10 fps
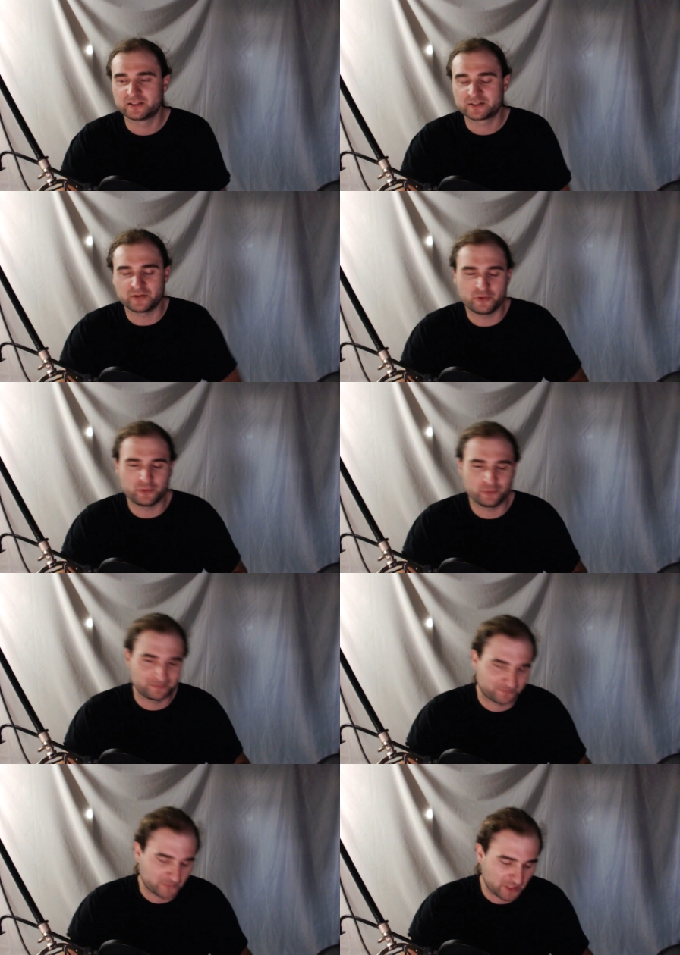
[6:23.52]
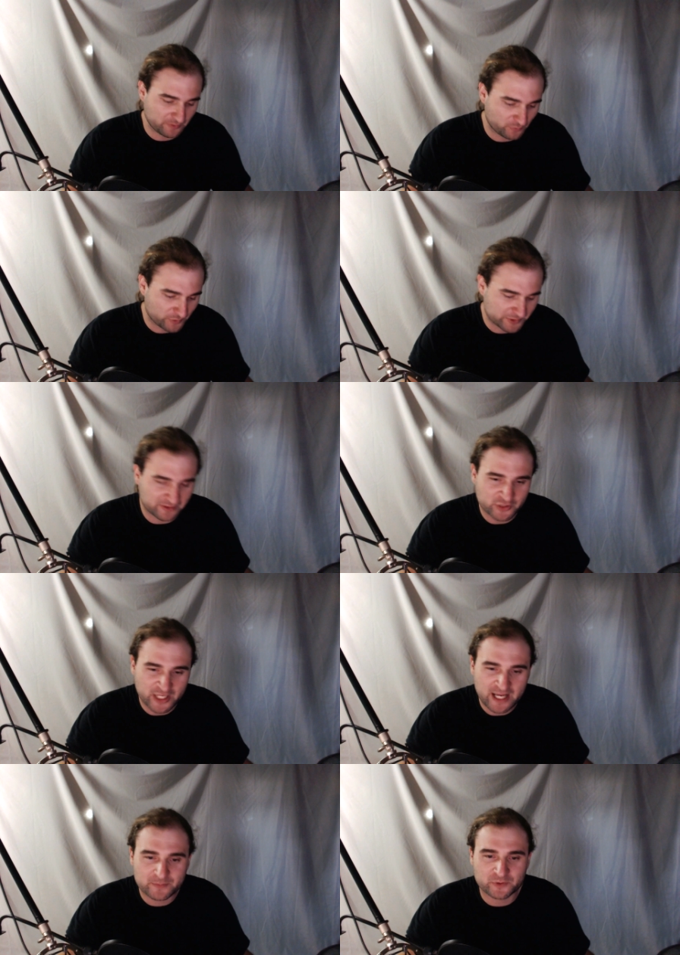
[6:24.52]
So, was the
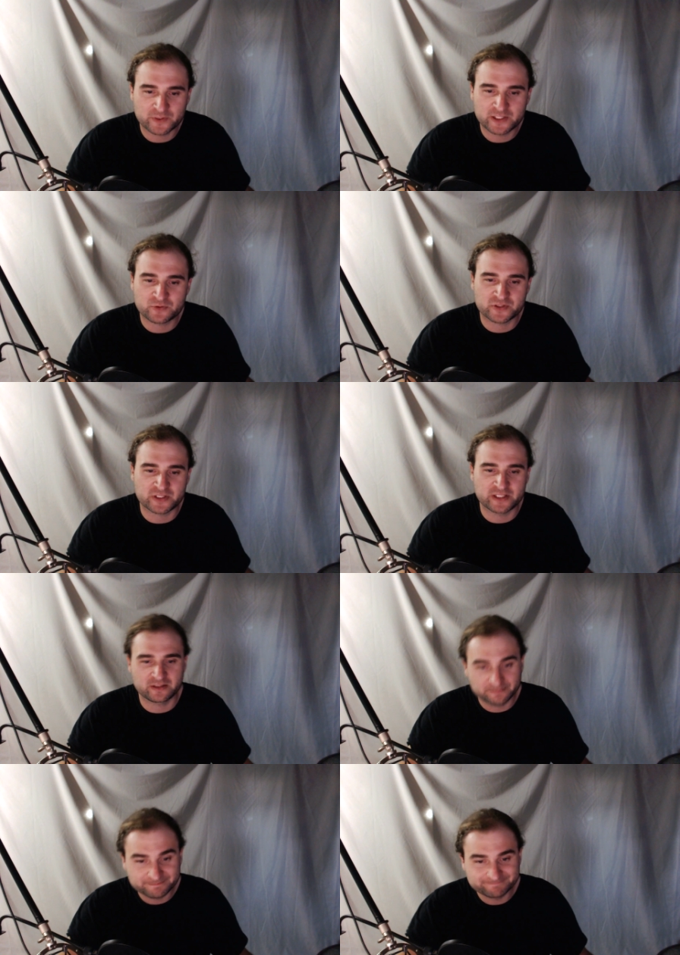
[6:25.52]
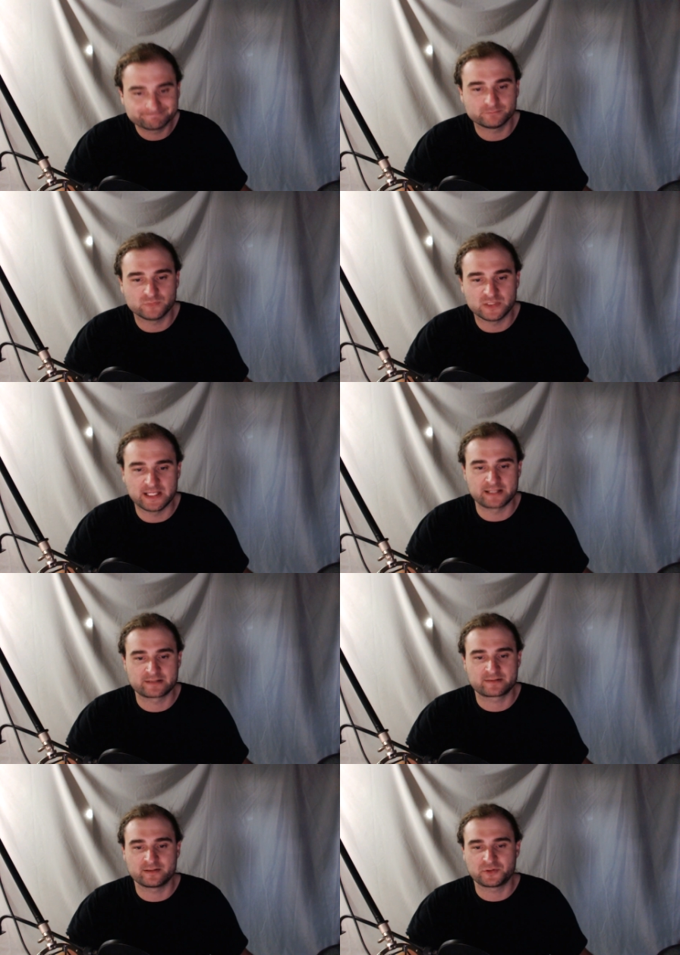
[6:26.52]
chapter interesting?
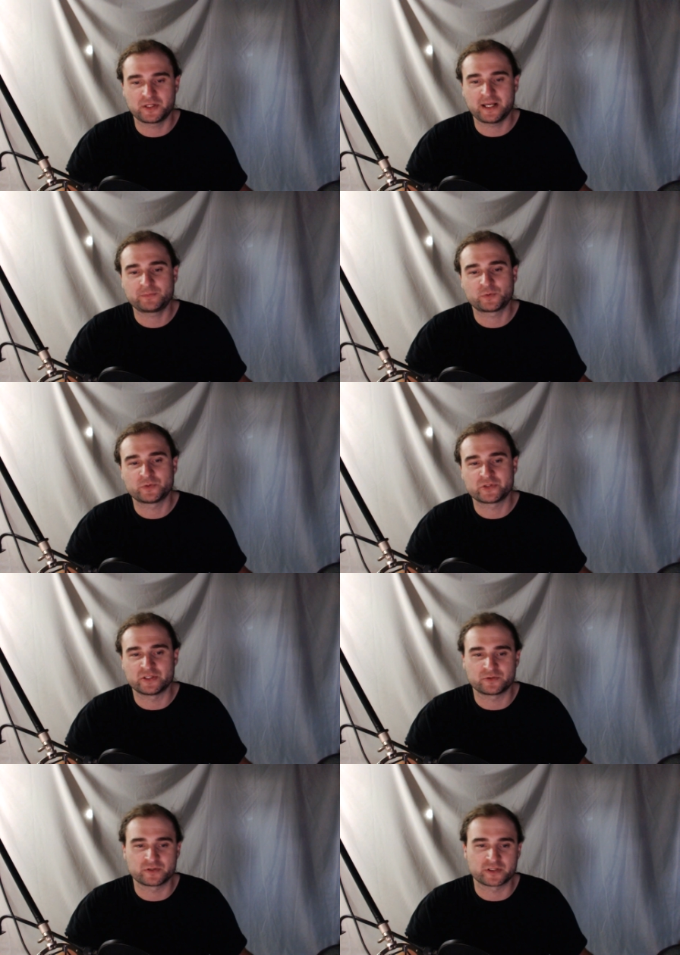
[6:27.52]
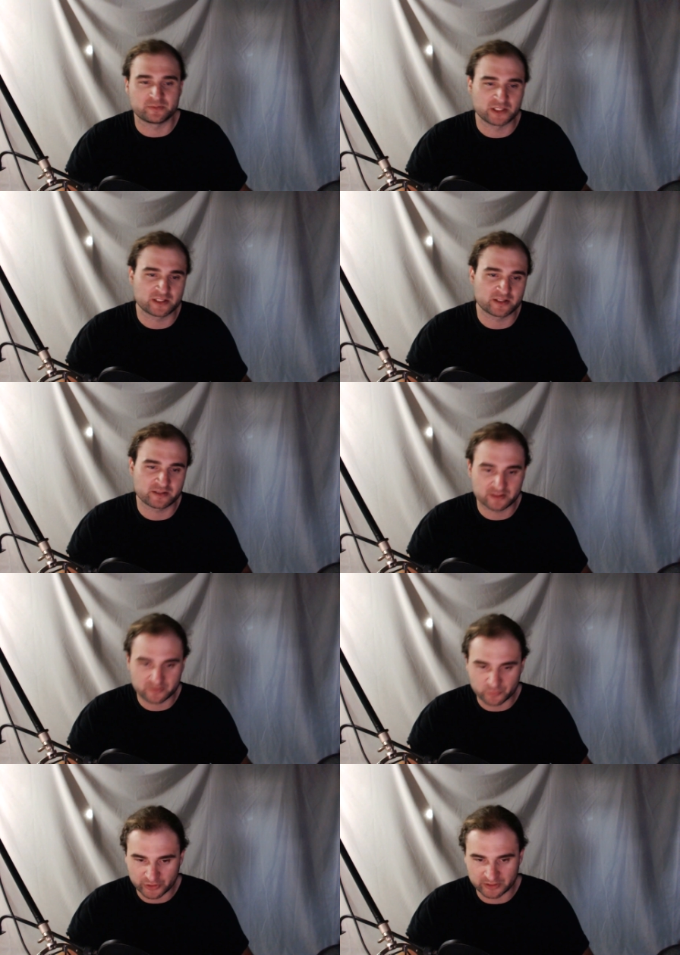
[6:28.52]
Yes, the chapter was interesting because it
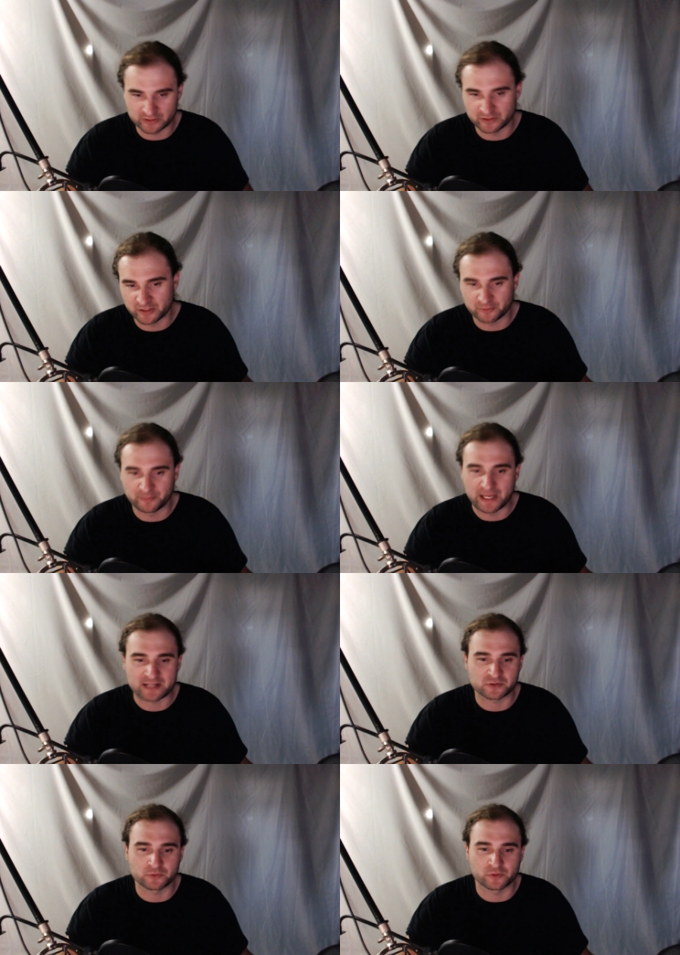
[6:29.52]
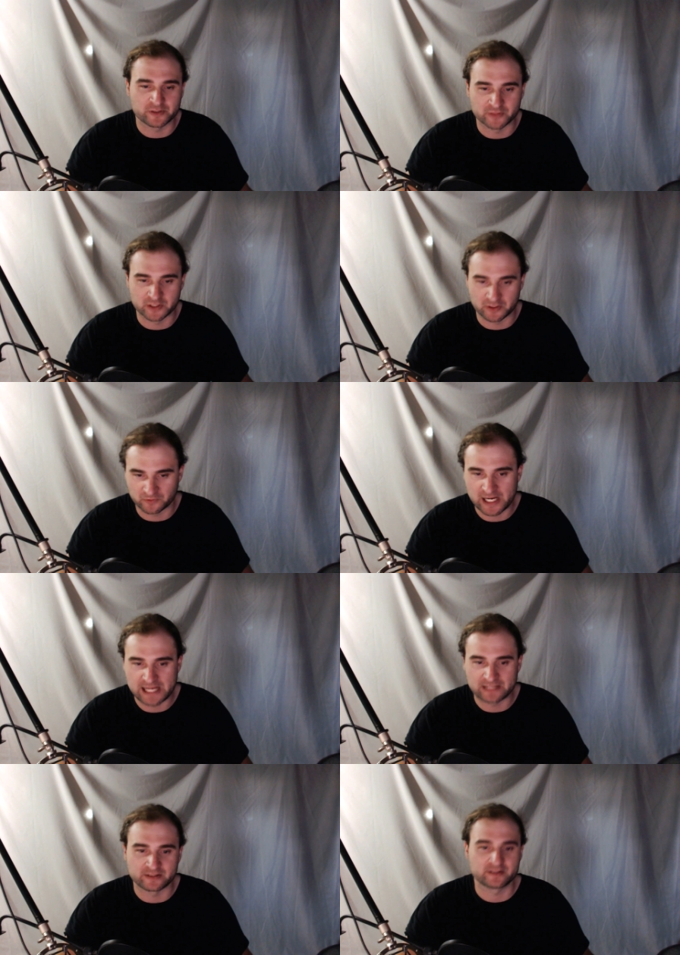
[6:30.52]
explained another backstory of another
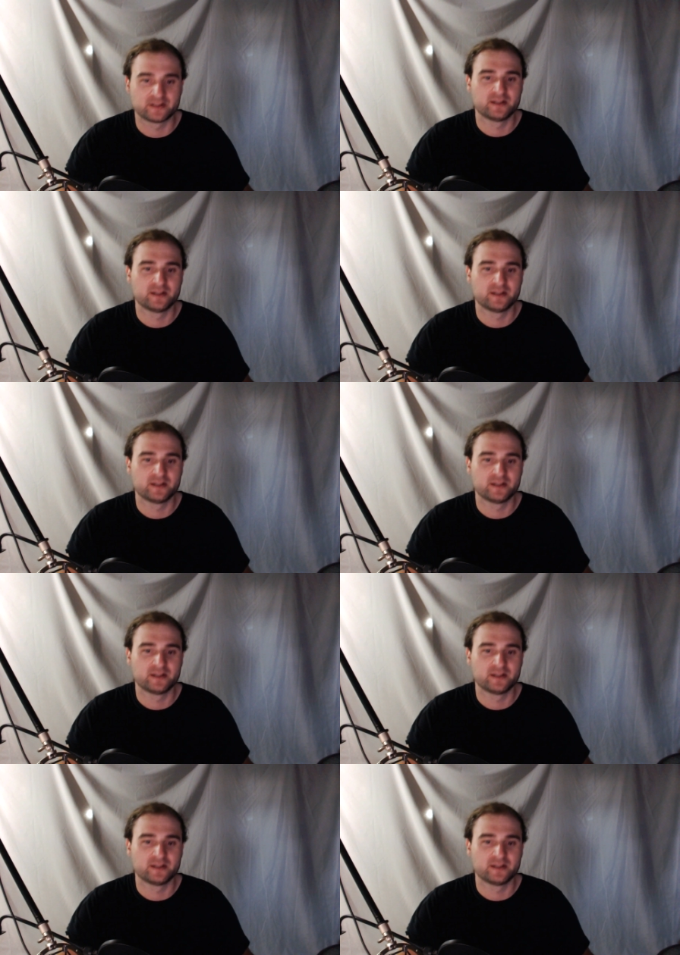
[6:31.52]
island.